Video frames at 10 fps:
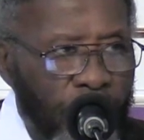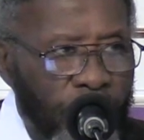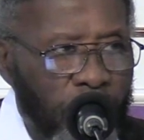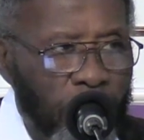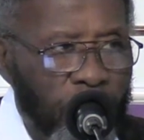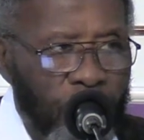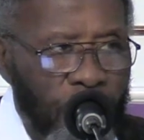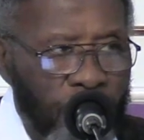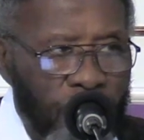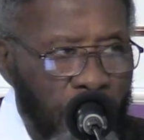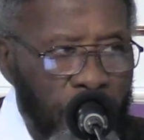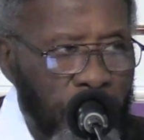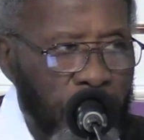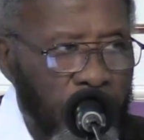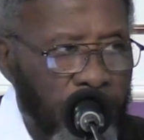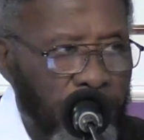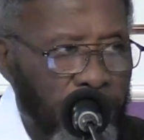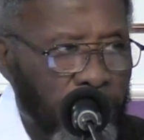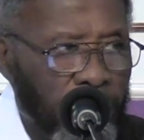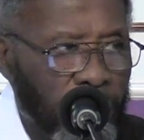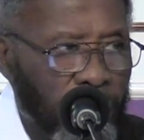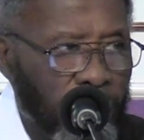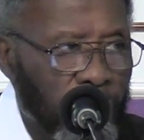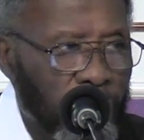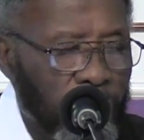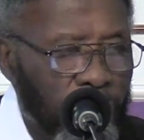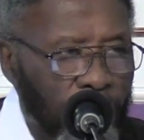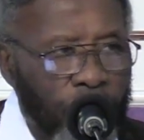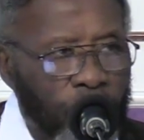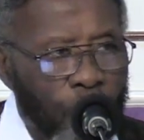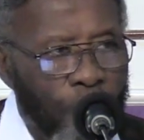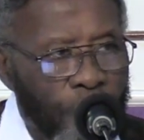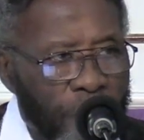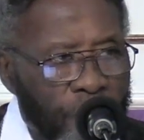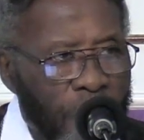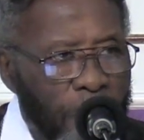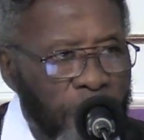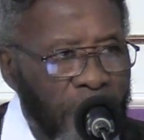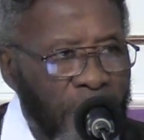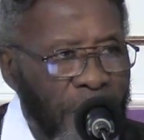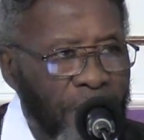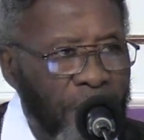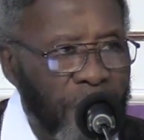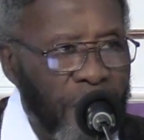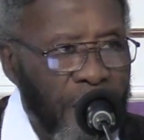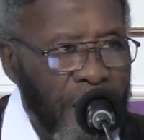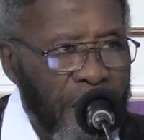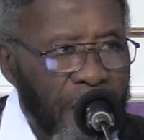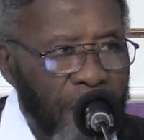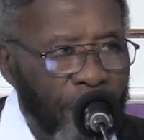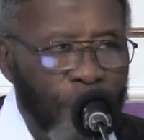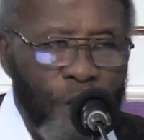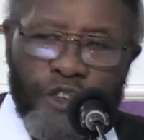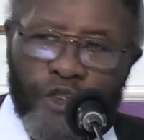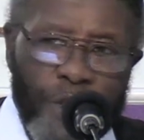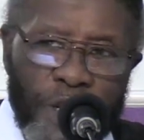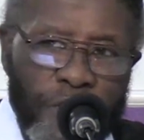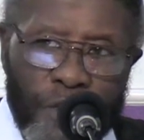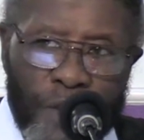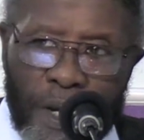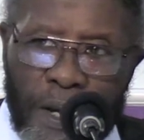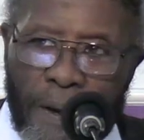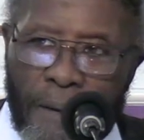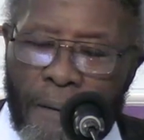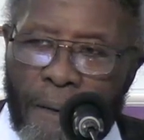and verse number 26. 1 Corinthians chapter 11, verse 23.